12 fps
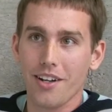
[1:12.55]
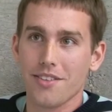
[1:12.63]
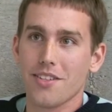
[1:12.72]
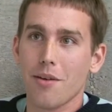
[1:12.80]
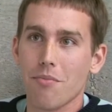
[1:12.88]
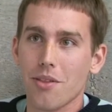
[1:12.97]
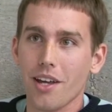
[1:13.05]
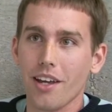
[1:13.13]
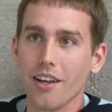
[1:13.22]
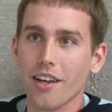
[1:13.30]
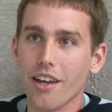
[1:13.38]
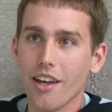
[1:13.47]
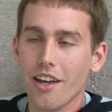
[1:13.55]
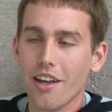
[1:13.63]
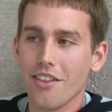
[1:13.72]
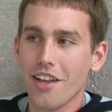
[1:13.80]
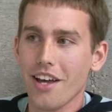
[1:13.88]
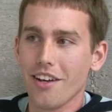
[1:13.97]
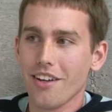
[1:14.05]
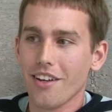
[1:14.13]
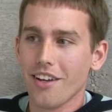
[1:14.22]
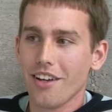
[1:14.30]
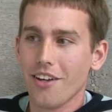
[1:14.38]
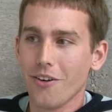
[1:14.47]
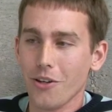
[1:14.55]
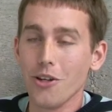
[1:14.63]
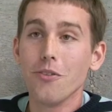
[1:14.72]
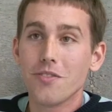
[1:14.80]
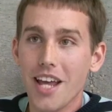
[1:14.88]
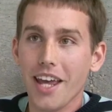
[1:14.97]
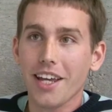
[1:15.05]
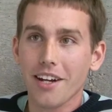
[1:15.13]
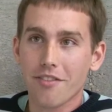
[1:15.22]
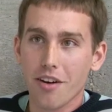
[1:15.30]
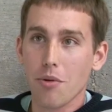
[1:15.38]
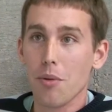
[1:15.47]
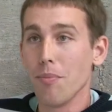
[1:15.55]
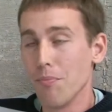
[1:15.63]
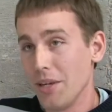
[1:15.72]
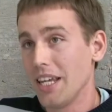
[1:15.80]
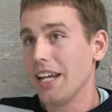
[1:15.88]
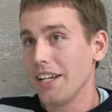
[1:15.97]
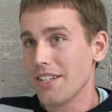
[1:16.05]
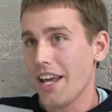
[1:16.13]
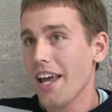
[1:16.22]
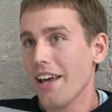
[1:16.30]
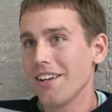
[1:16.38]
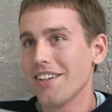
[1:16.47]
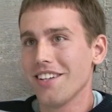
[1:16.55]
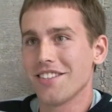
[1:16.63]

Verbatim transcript: It's something that you know you've taken from the beginning to end,